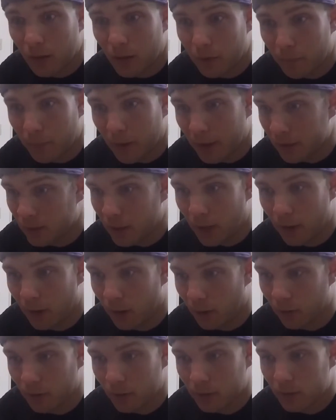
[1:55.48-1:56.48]
my entire
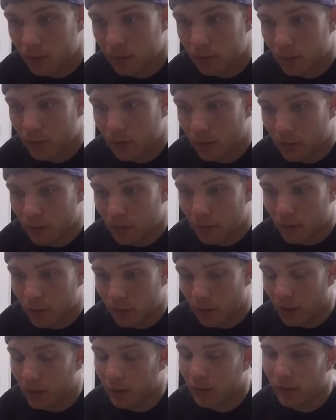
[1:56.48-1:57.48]
harness.
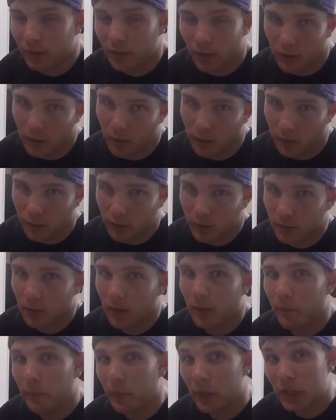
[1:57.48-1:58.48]
Not the entire harness.
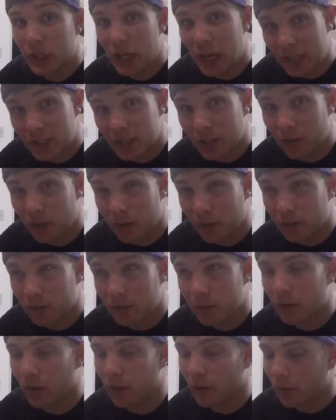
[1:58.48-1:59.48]
My chassis harness.
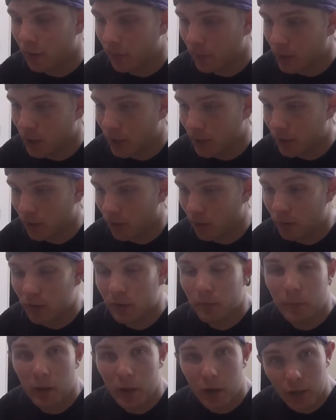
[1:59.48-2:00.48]
No, not my chassis harness.
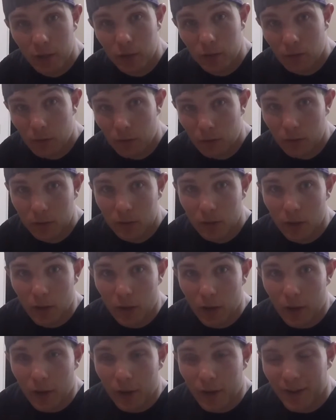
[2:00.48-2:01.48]
My engine harness.
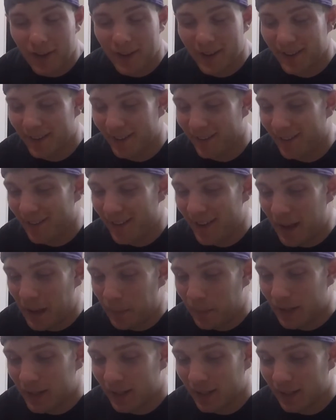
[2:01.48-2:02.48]

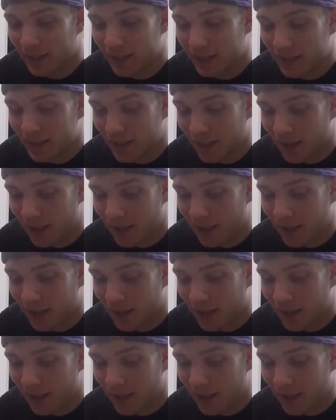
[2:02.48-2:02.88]
Because